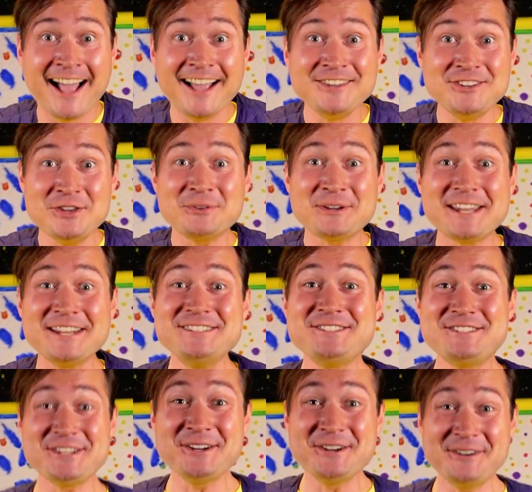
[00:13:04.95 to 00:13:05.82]
you can
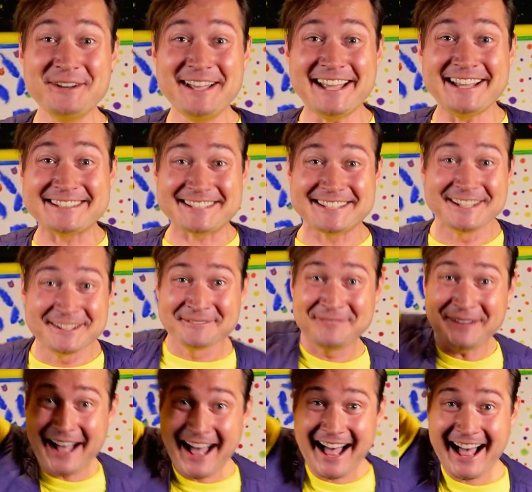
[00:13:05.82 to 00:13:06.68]
do it!
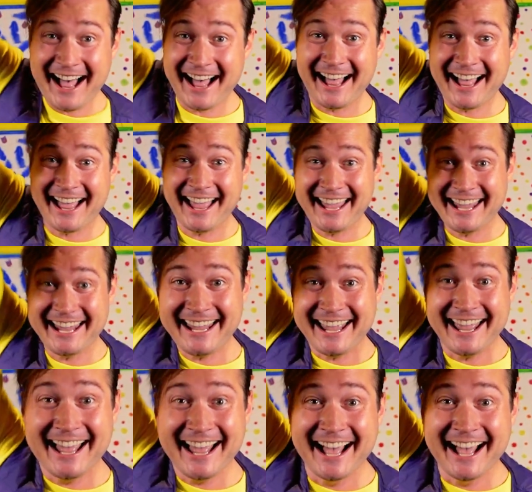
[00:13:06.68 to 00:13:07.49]
Bye!